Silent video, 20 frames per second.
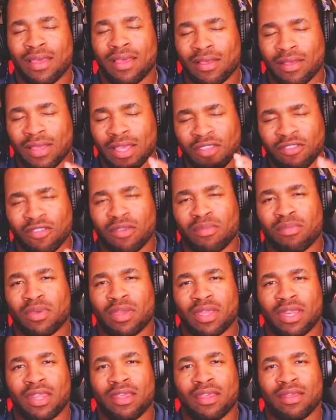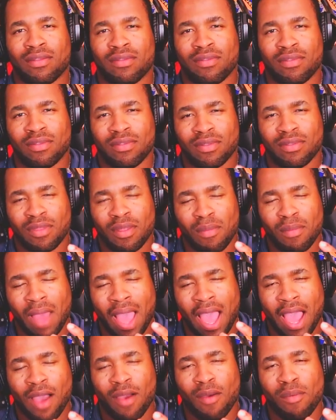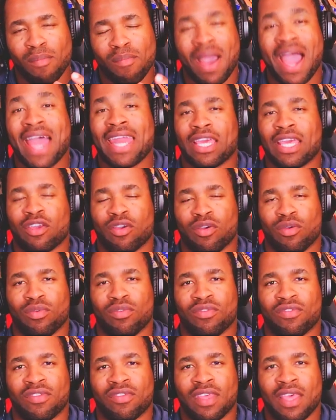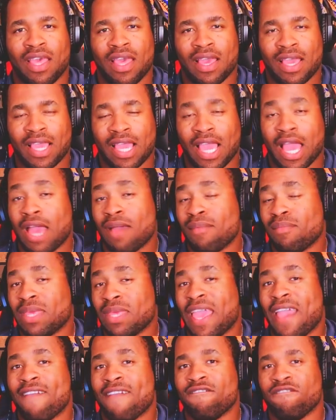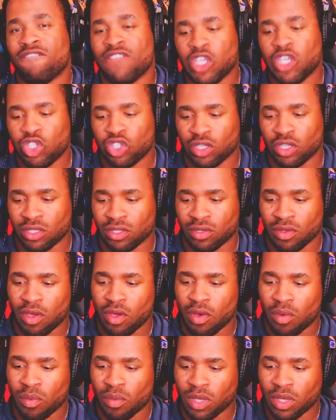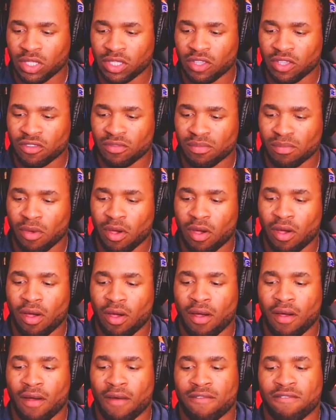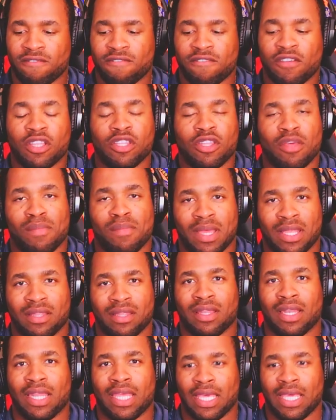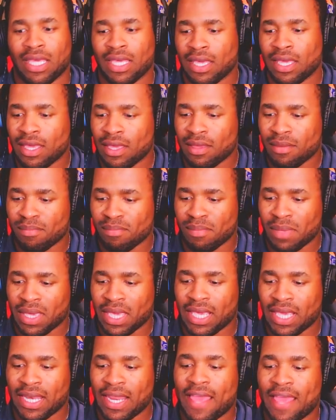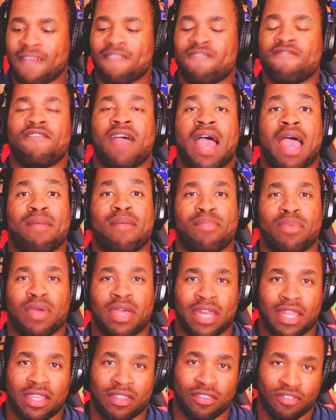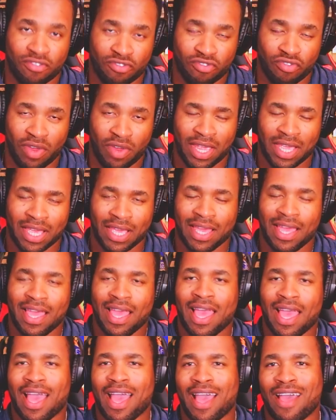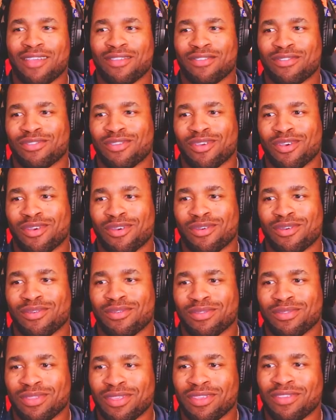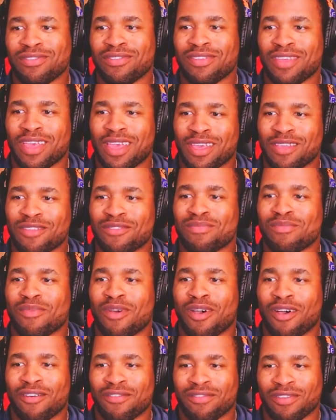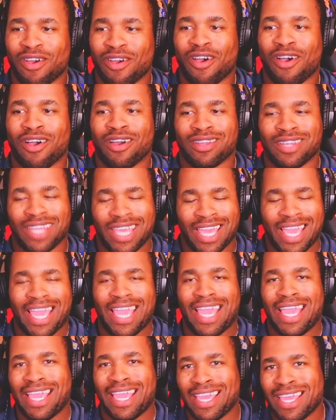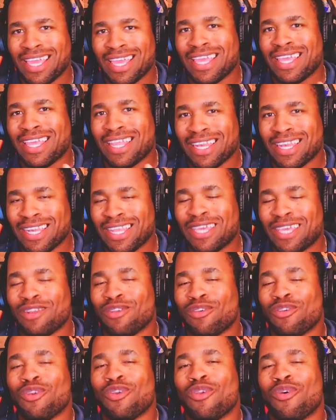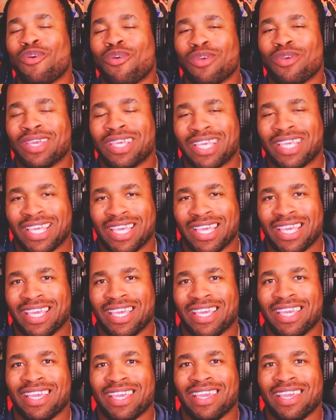interpreting how particles can be envisioned, which is more of fundamentally being a vibrating string. And so this here is more of on a little low key